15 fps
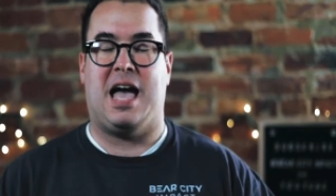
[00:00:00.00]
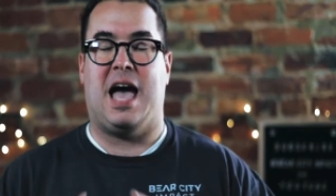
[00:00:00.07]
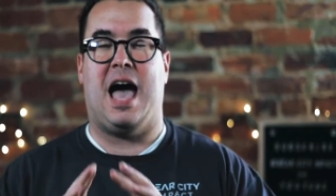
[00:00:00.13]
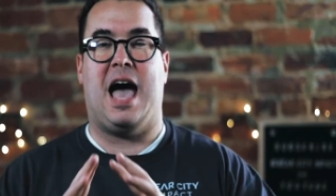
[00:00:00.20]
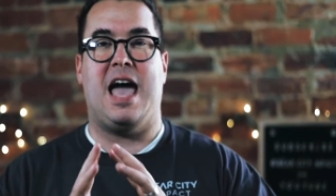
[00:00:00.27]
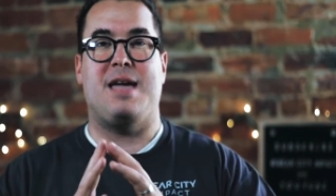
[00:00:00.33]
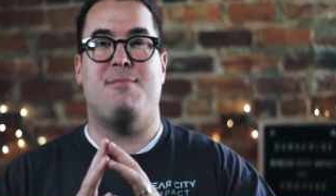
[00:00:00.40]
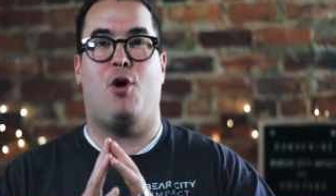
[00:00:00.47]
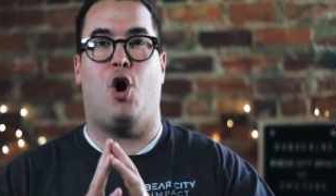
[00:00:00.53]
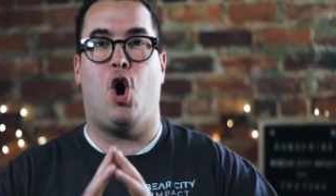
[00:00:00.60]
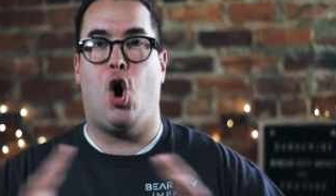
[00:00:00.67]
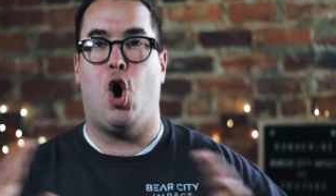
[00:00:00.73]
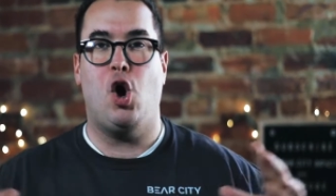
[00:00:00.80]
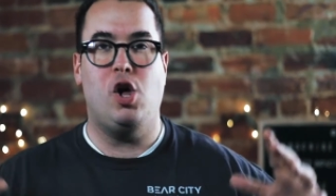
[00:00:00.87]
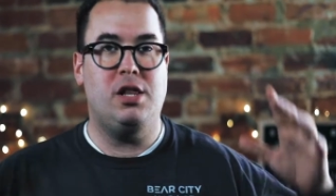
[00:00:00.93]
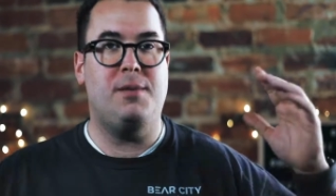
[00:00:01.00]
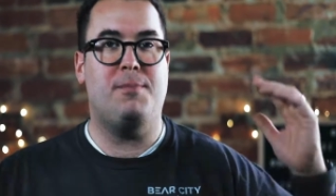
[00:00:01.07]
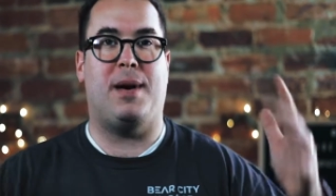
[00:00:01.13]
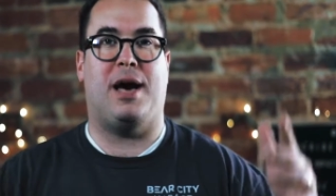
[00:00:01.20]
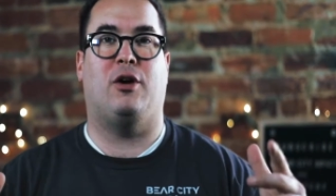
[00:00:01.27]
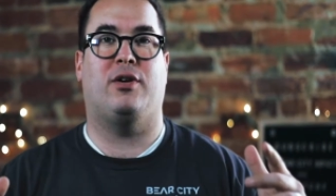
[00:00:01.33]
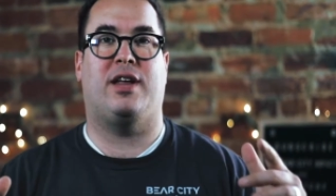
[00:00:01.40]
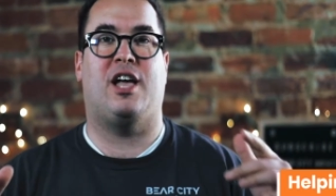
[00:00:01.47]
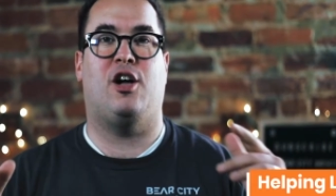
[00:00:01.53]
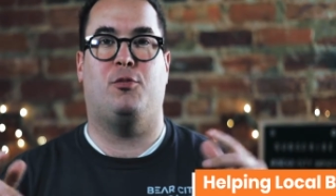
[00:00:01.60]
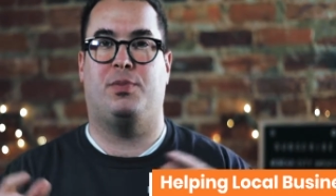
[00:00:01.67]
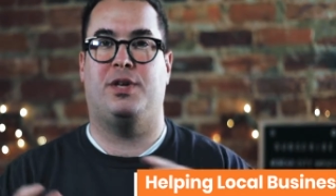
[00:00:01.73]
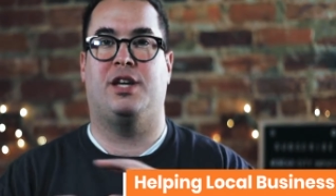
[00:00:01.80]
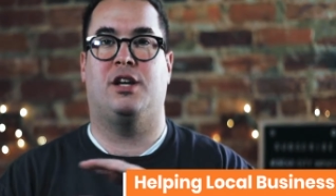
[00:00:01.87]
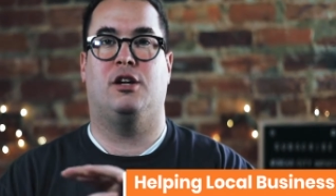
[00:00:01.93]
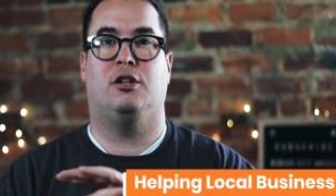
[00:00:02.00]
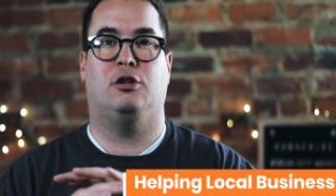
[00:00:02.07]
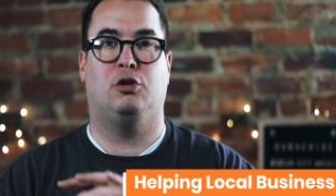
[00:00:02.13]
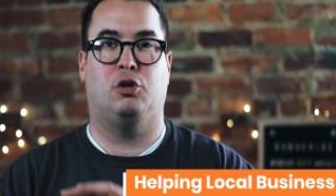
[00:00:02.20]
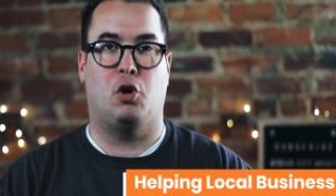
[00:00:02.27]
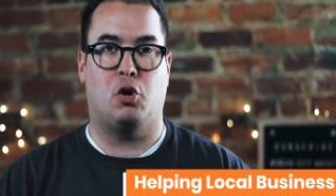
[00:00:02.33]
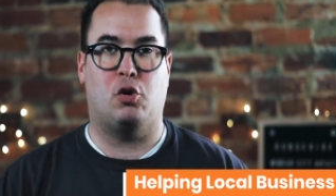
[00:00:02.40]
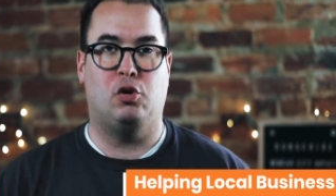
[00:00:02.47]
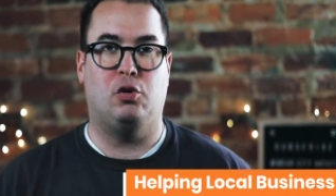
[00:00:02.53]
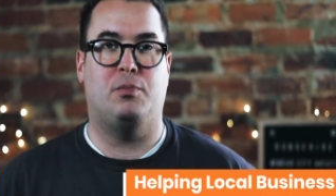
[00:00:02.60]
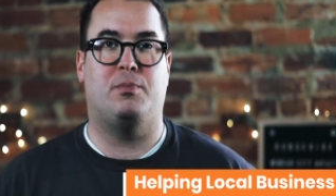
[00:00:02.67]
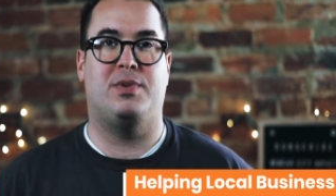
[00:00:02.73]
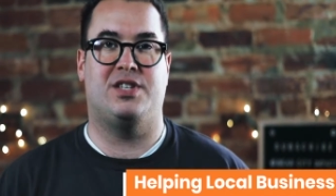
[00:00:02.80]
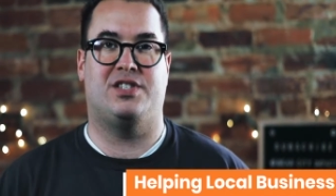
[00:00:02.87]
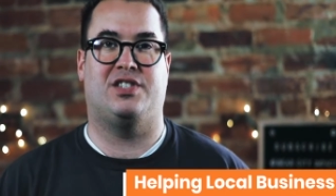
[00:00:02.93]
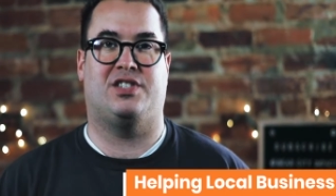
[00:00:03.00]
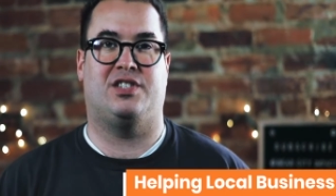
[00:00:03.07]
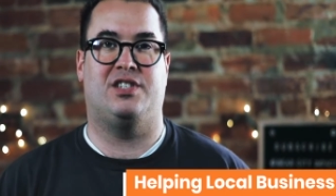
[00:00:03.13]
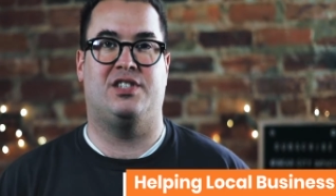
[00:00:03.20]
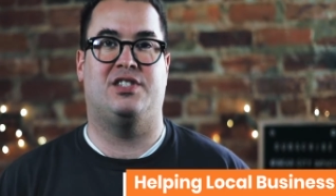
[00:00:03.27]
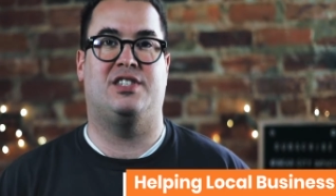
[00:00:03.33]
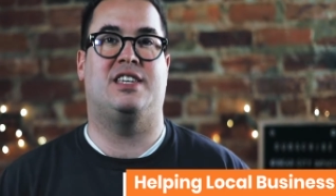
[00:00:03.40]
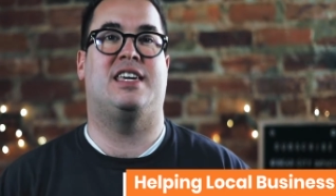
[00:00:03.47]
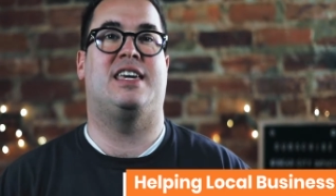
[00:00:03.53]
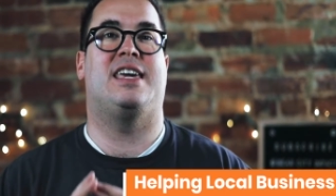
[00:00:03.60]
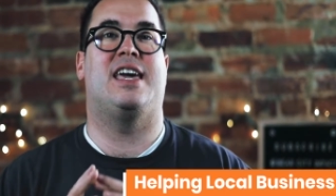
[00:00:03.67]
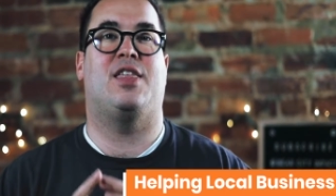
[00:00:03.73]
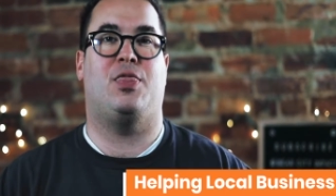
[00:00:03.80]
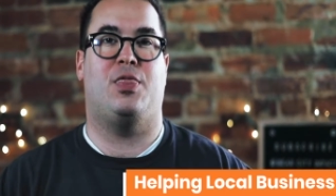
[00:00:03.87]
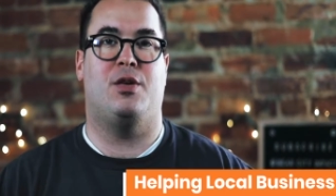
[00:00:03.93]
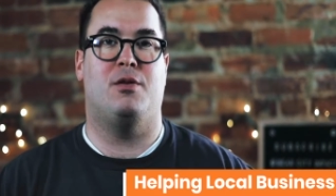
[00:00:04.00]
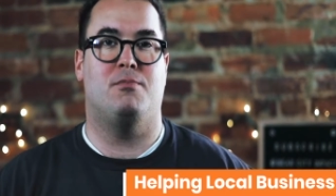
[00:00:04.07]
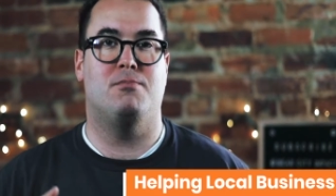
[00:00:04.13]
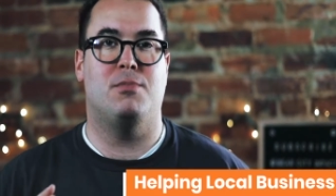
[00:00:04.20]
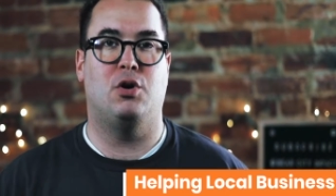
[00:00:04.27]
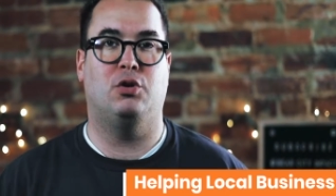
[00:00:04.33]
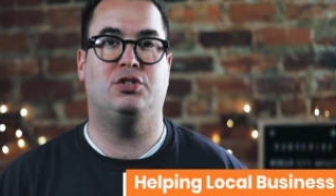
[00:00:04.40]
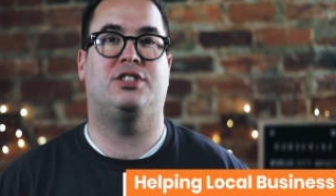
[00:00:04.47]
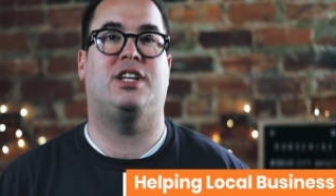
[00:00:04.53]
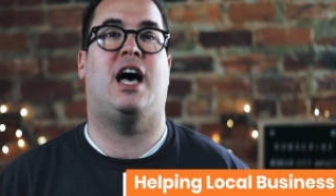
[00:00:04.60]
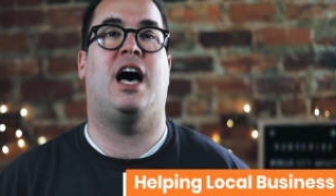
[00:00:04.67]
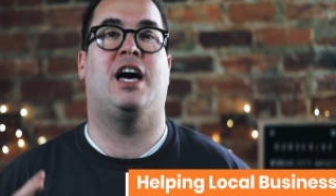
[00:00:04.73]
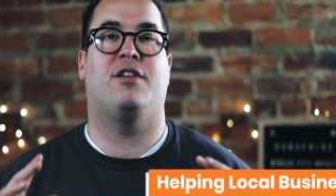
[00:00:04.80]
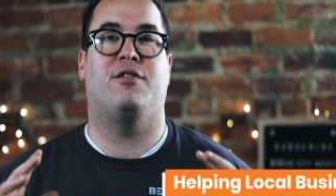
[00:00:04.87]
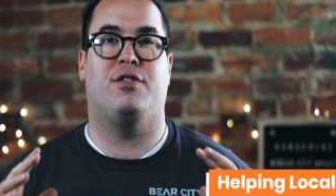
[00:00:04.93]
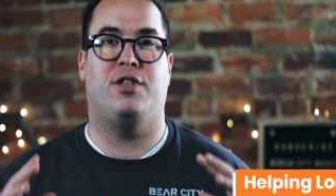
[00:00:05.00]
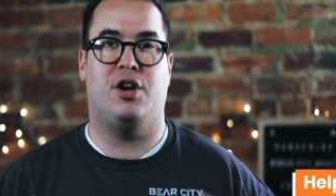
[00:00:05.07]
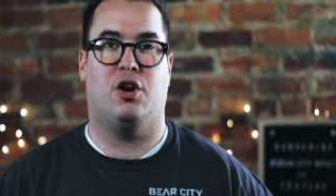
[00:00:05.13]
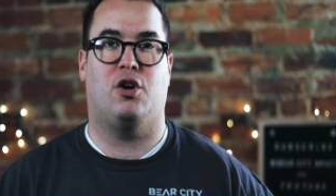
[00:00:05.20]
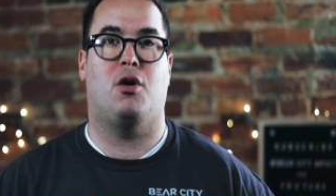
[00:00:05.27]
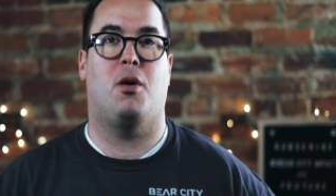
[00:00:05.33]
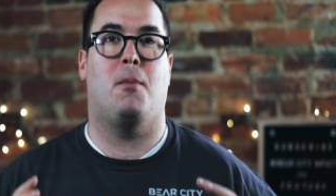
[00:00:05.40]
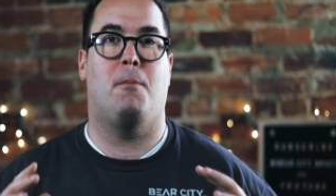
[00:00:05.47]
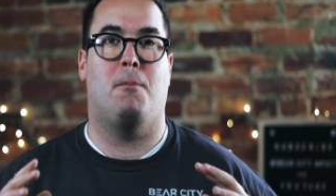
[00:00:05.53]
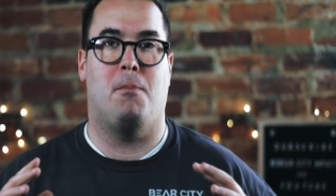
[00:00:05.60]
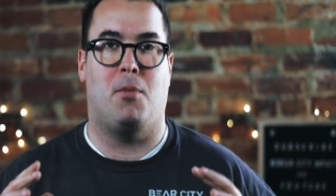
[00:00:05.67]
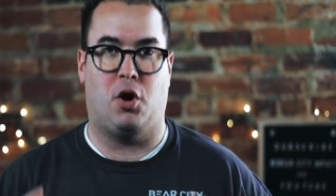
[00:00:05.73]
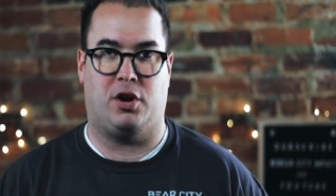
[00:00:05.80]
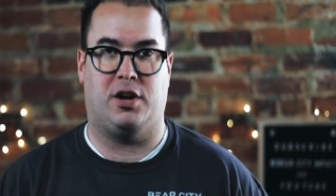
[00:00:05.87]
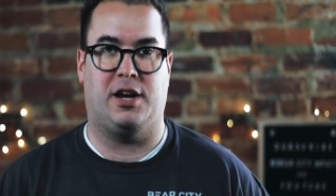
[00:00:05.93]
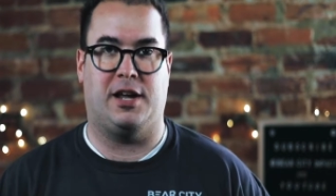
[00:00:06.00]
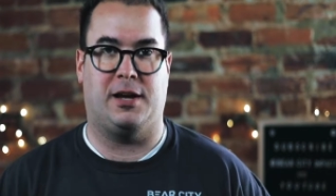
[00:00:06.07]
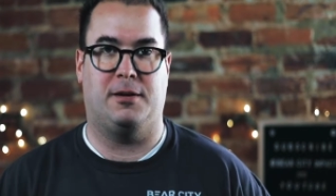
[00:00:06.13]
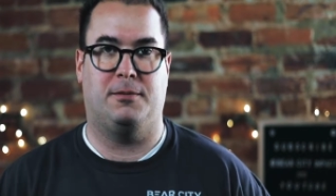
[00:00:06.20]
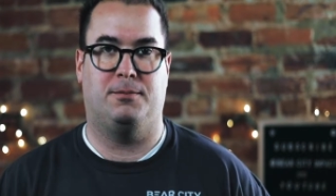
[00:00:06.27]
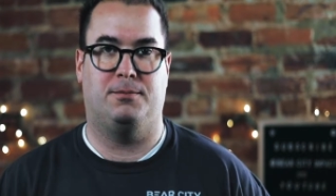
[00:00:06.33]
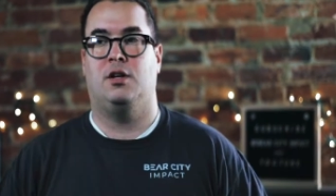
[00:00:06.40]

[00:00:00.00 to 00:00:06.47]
I'm all about helping local businesses get the most out of their marketing.